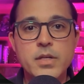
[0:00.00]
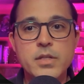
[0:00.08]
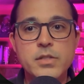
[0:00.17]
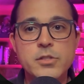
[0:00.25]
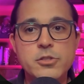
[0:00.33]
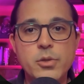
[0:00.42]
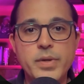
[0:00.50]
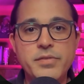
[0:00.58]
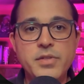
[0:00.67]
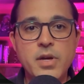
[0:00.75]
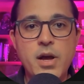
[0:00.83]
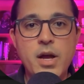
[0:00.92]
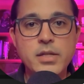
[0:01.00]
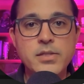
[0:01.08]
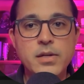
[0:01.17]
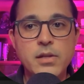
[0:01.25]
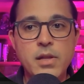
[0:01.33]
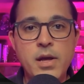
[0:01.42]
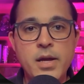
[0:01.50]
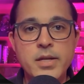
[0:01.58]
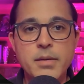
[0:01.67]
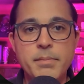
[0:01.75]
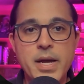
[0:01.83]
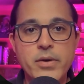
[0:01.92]
So we've talked a
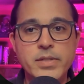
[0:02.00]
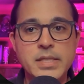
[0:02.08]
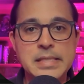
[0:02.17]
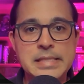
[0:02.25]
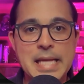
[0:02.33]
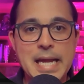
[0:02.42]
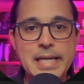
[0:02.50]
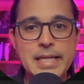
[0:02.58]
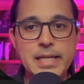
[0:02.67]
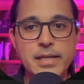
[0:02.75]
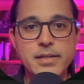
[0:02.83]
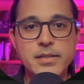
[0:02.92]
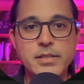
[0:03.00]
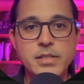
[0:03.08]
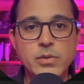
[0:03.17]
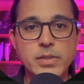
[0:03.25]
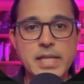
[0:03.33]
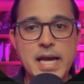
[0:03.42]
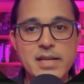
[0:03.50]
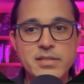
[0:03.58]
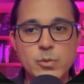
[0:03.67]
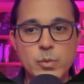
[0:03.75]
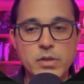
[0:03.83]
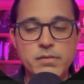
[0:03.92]
lot about designing your
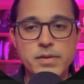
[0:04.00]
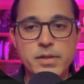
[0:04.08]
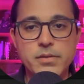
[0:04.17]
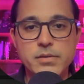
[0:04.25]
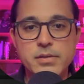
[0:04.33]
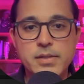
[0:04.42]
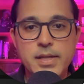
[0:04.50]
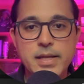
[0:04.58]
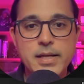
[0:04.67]
task workflows.